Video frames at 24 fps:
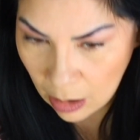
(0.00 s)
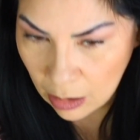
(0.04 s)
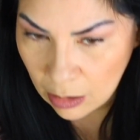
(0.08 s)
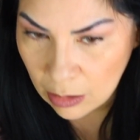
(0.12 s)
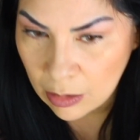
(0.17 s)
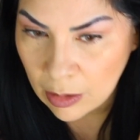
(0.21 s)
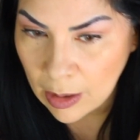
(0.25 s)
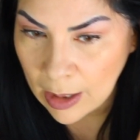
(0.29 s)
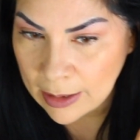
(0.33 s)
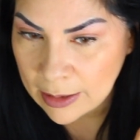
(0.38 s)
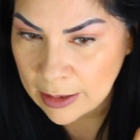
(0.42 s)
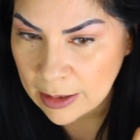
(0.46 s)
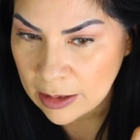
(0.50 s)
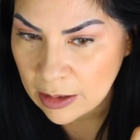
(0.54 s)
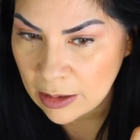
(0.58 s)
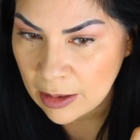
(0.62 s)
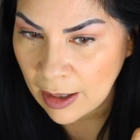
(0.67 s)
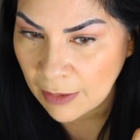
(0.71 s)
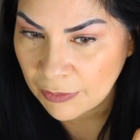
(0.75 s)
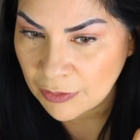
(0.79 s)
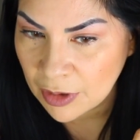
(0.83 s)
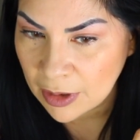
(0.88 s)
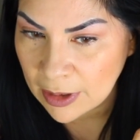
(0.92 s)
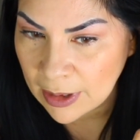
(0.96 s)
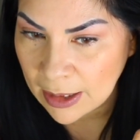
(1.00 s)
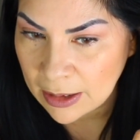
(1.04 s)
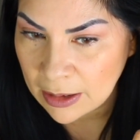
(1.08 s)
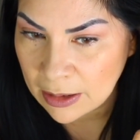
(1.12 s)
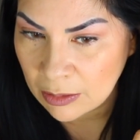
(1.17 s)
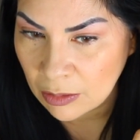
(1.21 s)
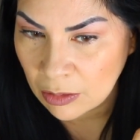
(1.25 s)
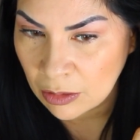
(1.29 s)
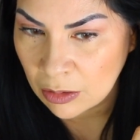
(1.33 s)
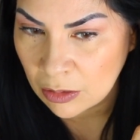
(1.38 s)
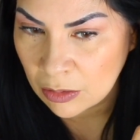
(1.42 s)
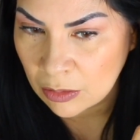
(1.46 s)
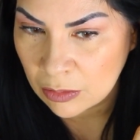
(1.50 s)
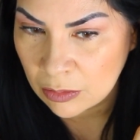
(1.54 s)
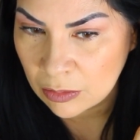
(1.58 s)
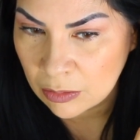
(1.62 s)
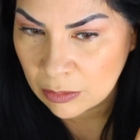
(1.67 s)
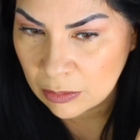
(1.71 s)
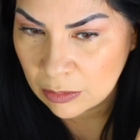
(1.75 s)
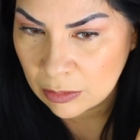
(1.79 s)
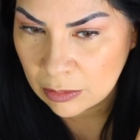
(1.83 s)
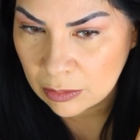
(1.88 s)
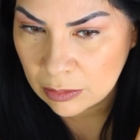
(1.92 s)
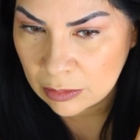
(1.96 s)
oh, I think you have to let go.
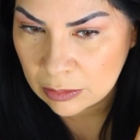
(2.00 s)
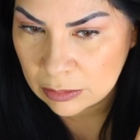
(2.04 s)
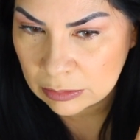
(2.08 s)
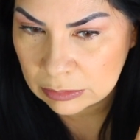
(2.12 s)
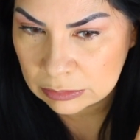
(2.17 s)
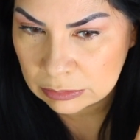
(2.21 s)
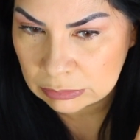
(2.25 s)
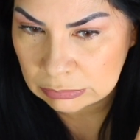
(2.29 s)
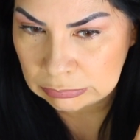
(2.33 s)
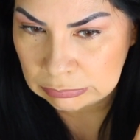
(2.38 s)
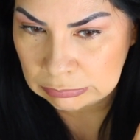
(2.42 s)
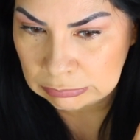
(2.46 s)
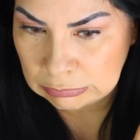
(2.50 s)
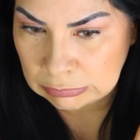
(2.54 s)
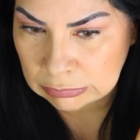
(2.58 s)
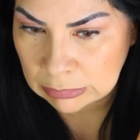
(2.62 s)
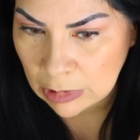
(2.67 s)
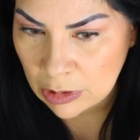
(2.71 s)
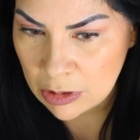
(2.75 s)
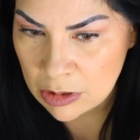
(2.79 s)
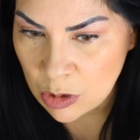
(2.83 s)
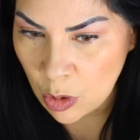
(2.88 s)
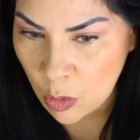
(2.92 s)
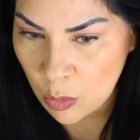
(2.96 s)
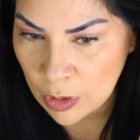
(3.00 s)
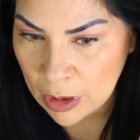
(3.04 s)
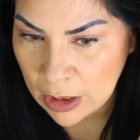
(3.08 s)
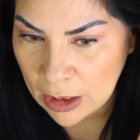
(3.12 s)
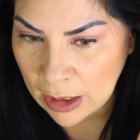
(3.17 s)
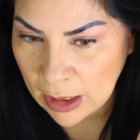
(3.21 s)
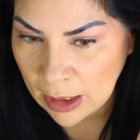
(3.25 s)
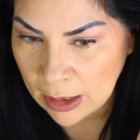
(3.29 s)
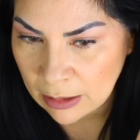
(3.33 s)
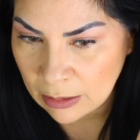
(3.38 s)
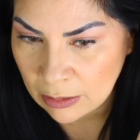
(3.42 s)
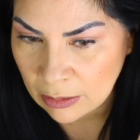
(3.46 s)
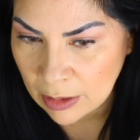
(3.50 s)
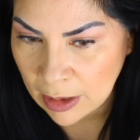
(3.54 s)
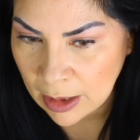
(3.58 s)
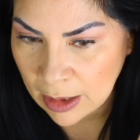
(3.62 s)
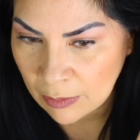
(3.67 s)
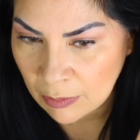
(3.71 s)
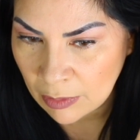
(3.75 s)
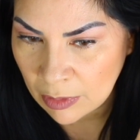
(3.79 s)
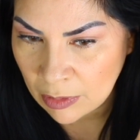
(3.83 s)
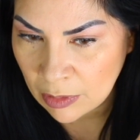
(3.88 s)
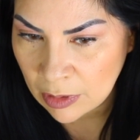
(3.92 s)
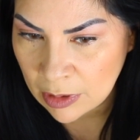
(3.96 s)
I was holding it.
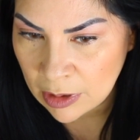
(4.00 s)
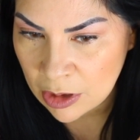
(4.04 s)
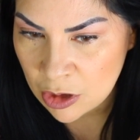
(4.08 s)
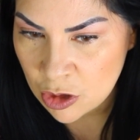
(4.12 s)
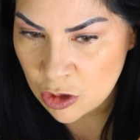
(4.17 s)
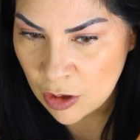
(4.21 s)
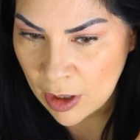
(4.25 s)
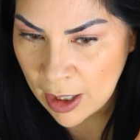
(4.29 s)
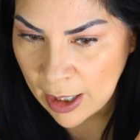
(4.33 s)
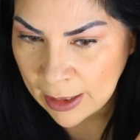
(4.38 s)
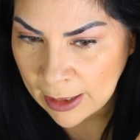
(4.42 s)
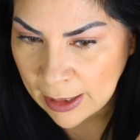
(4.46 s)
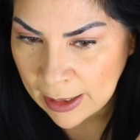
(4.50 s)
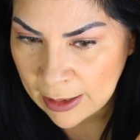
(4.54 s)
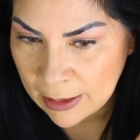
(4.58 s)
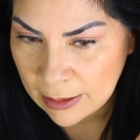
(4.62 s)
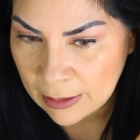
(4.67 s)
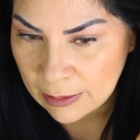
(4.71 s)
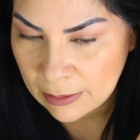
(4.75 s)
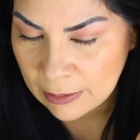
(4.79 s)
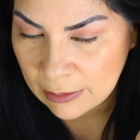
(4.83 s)
Okay, we're gonna try it.